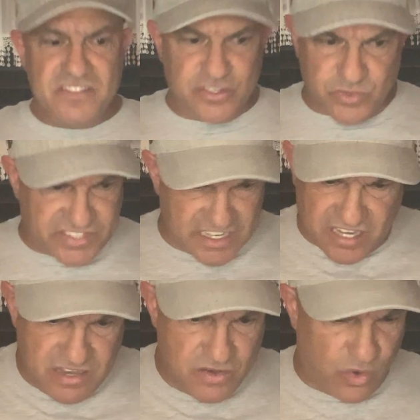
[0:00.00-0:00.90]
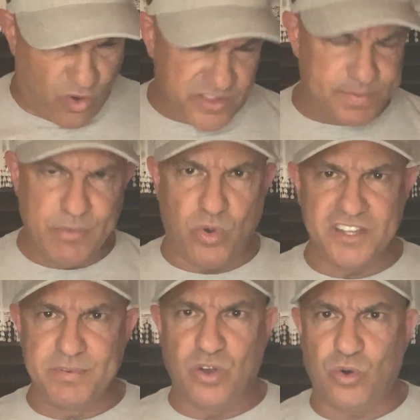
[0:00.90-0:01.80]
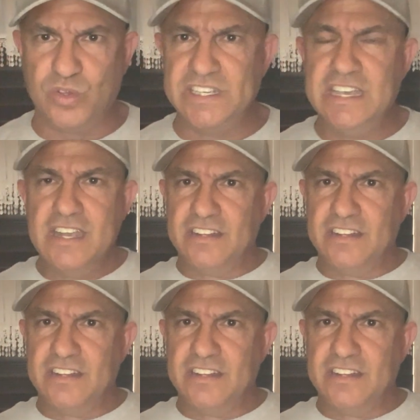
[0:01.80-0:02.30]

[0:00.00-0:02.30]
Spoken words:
This was like, all these people want to be holy.